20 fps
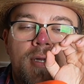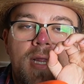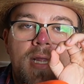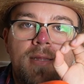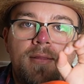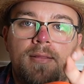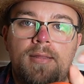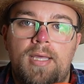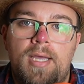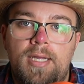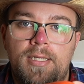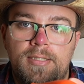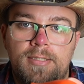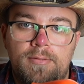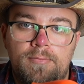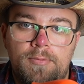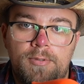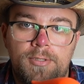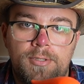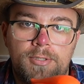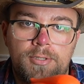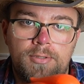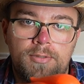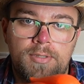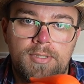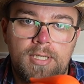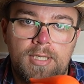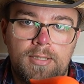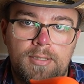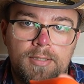and that's what shoots
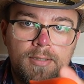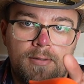out the